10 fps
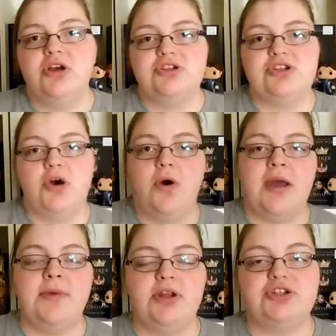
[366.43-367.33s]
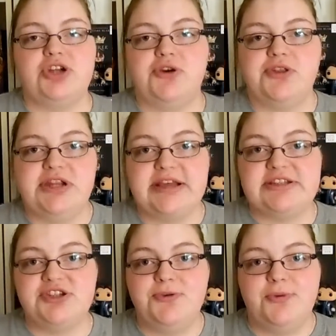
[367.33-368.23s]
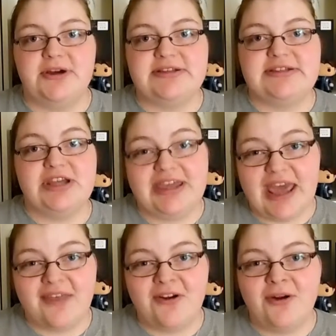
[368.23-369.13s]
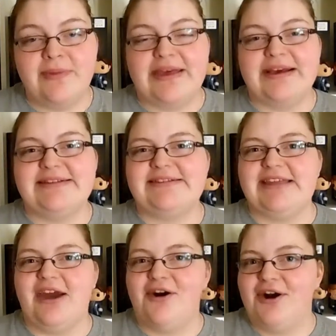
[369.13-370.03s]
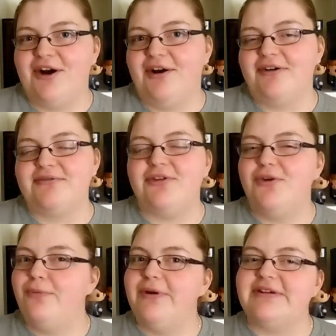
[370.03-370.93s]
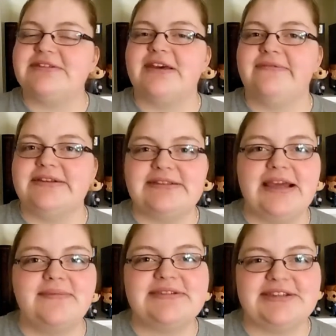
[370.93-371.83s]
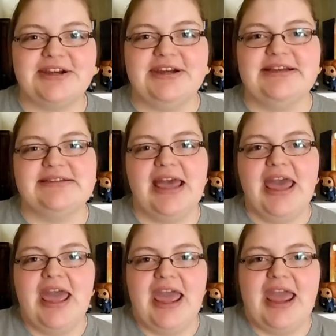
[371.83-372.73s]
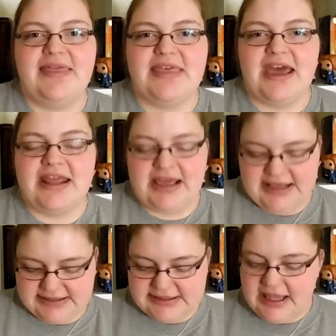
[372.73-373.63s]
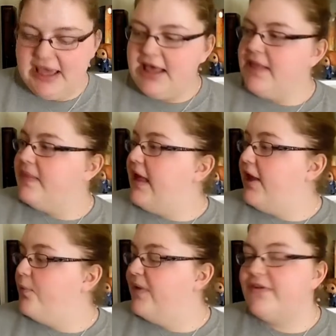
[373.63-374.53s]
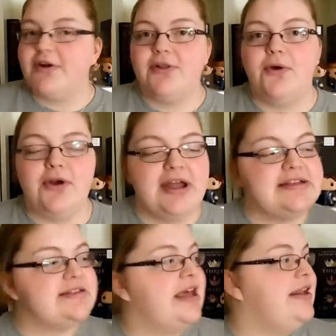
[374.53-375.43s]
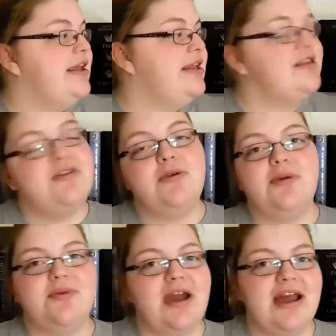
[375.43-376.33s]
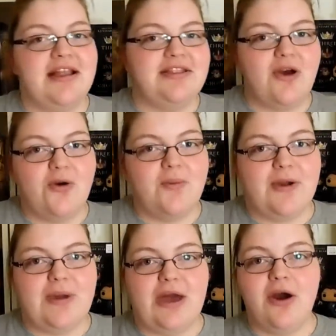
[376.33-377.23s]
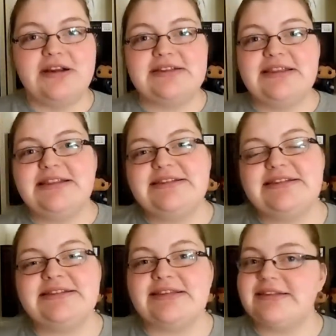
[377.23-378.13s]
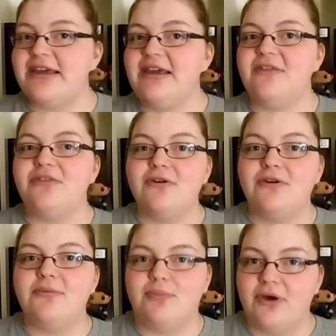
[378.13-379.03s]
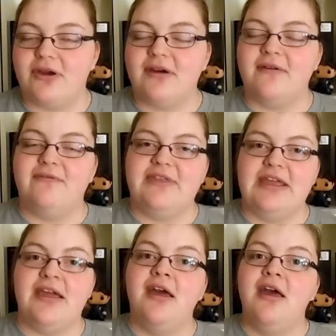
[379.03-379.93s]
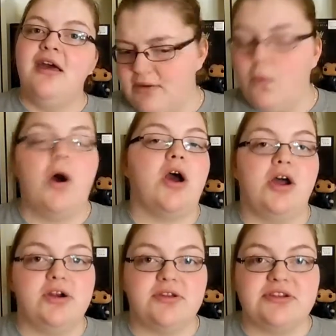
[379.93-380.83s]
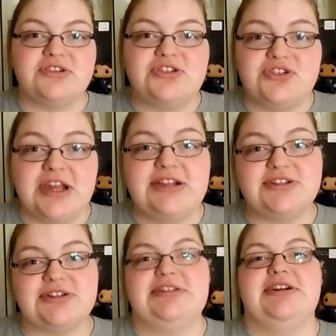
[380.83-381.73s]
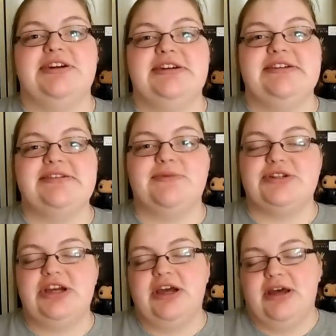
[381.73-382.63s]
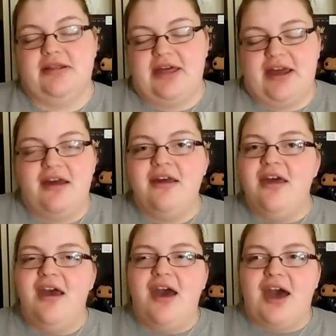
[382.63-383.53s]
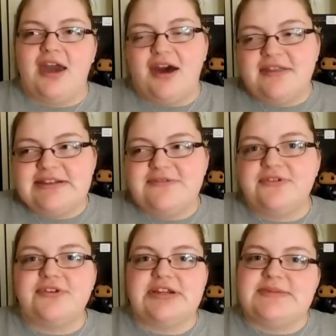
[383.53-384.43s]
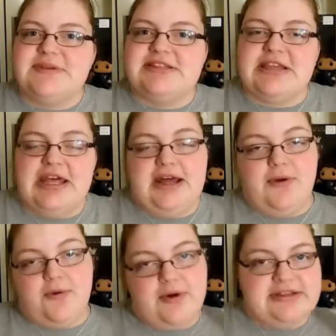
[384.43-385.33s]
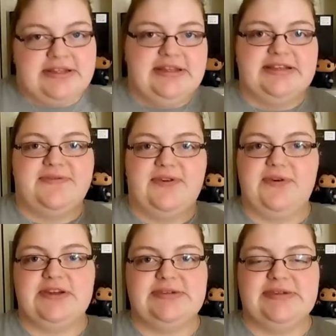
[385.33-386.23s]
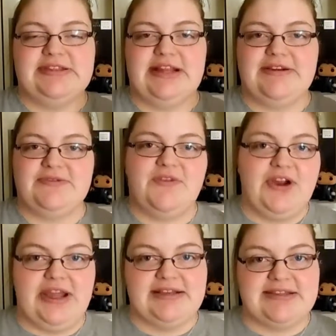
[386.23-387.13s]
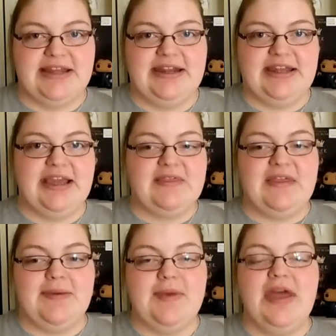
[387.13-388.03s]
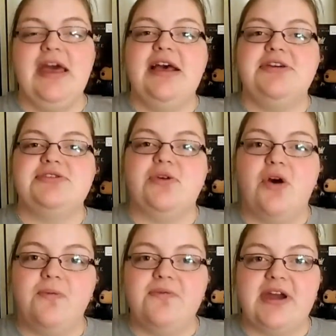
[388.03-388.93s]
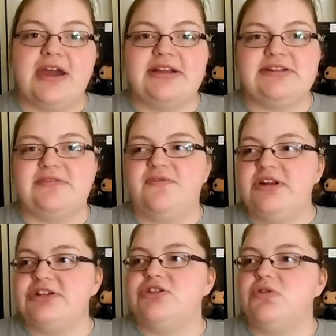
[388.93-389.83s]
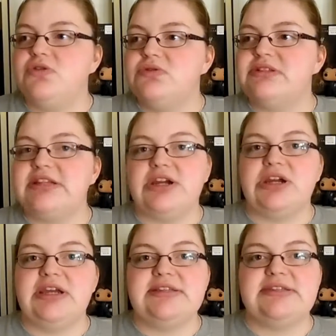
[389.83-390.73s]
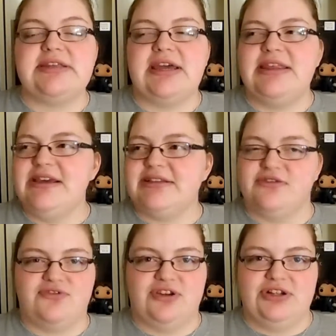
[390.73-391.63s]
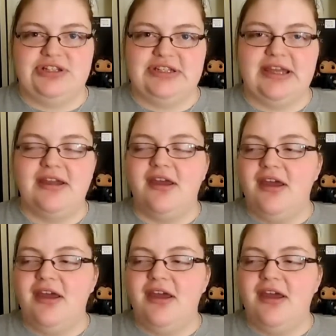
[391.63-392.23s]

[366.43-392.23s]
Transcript: So I'm going to show the next two books together because they are two books of the same series, and that is Like a River Glorious and Into the Bright Unknown by Ray Carson. This is the second and third book of the Walk on Earth a Stranger series, which, like, I got these for Christmas. Again, I requested these for Christmas and I was very excited to get them. So hopefully I can just finish the whole series. I think it's a trilogy.